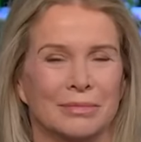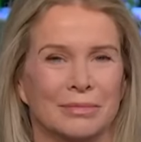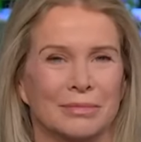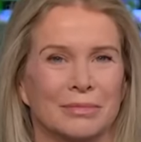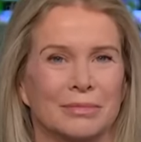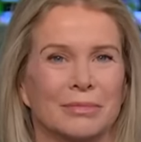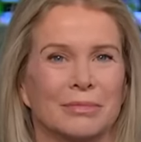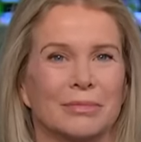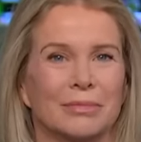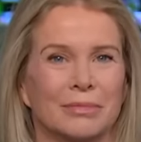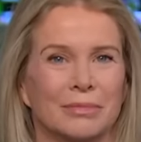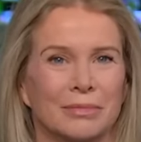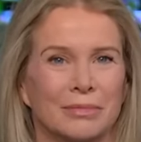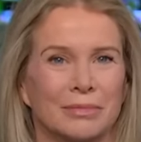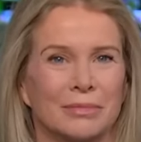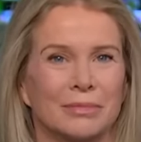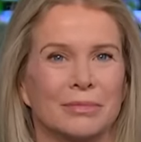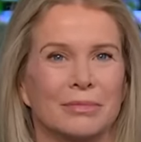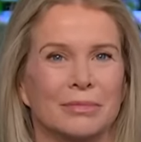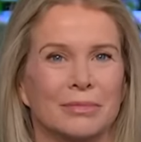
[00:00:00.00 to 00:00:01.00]

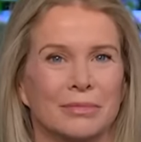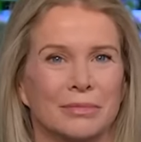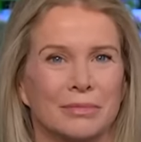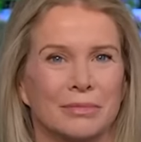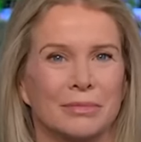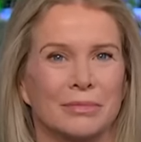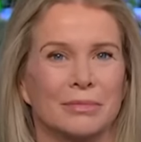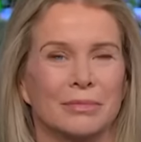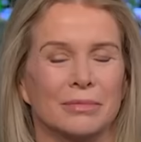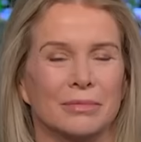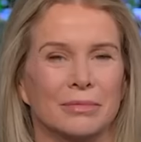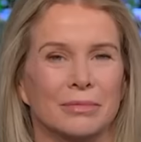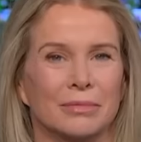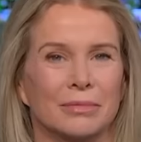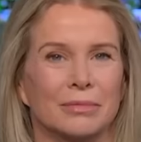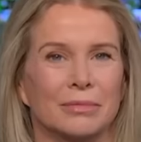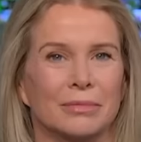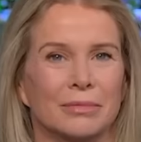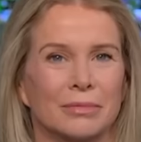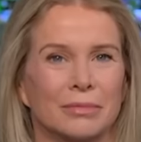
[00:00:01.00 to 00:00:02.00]

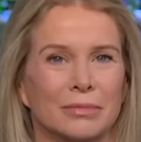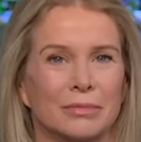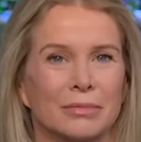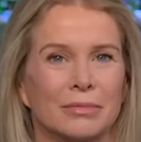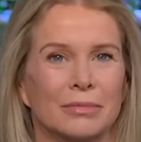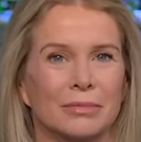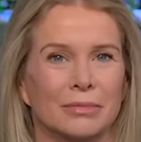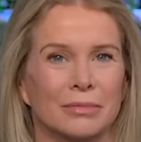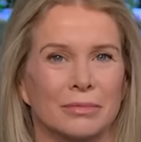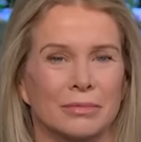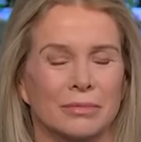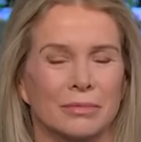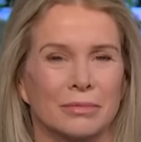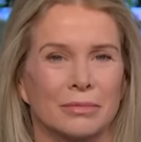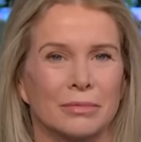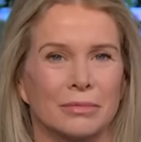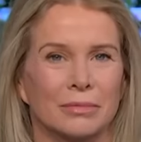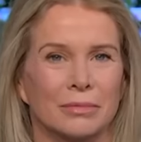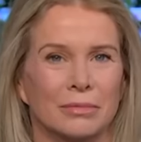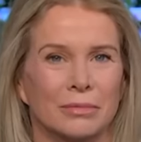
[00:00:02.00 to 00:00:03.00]

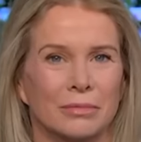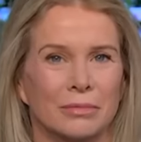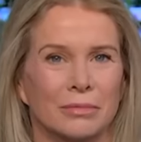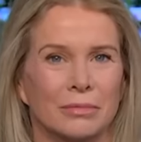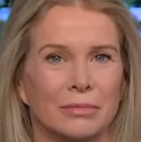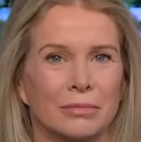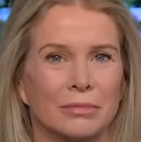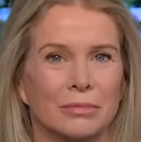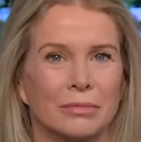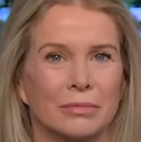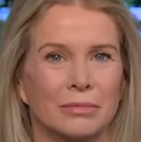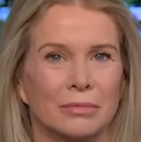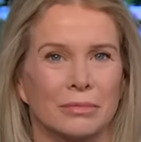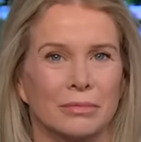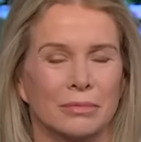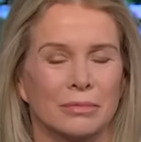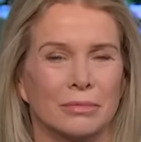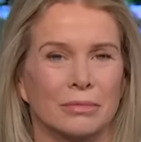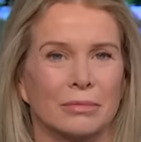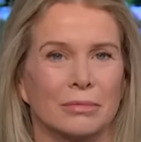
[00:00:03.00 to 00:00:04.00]

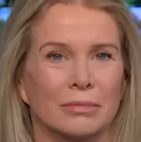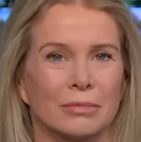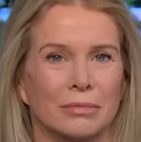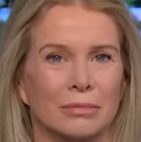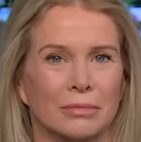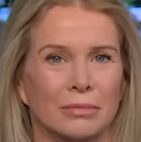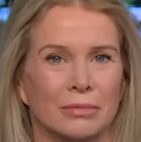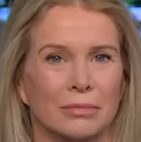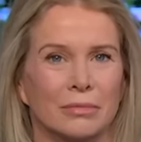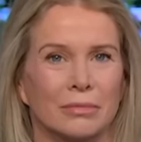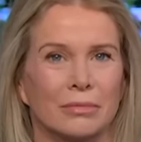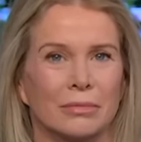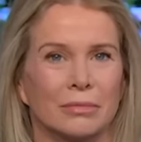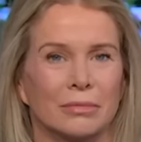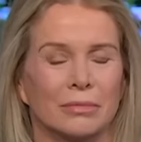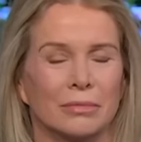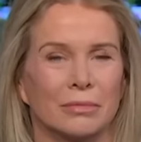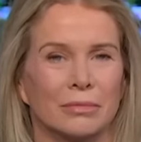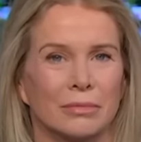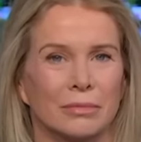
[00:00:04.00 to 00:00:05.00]

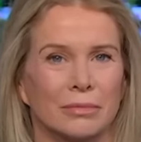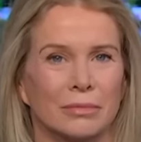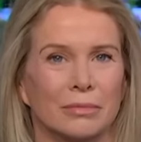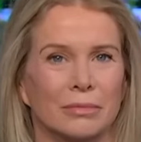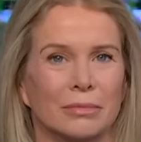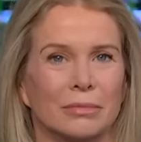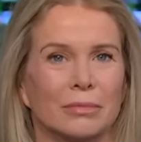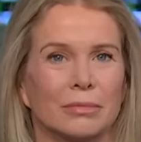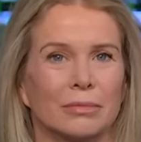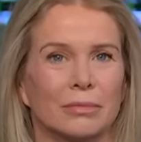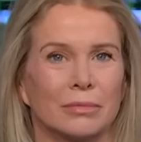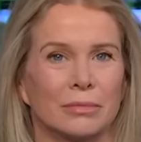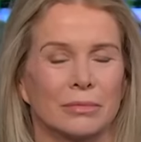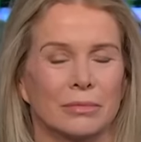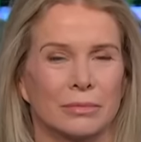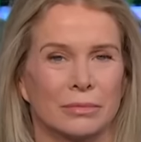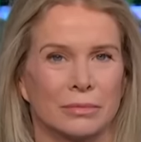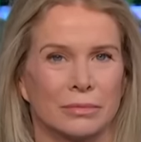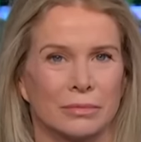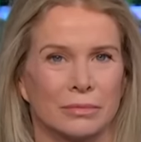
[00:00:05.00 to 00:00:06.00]

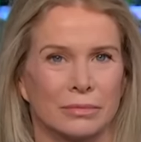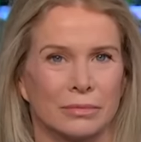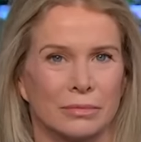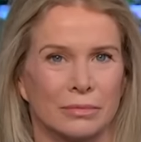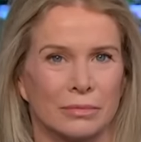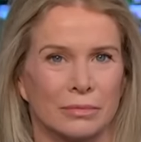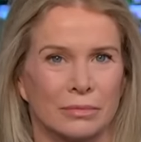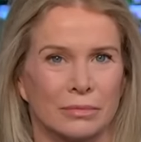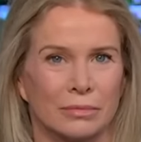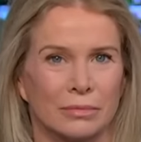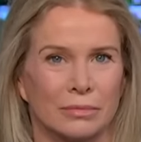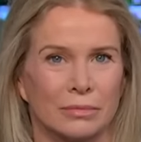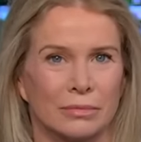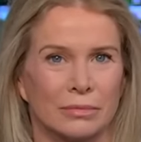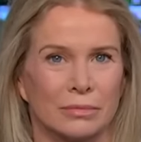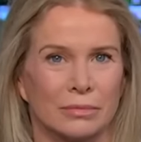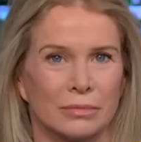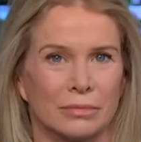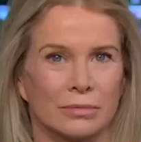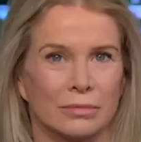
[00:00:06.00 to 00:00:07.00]

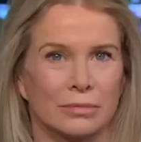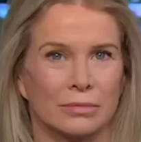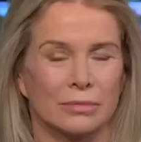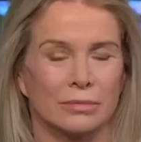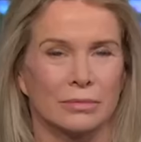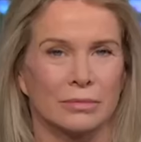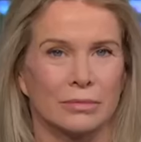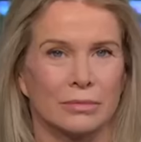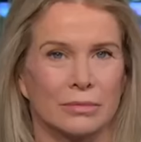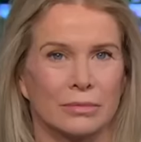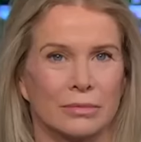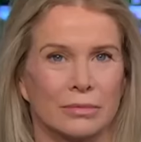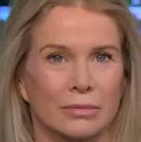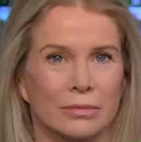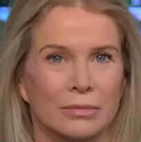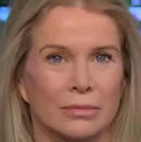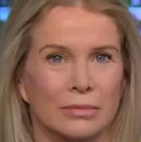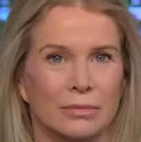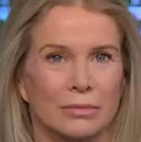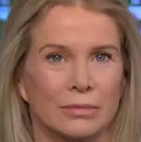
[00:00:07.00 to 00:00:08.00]
(silent)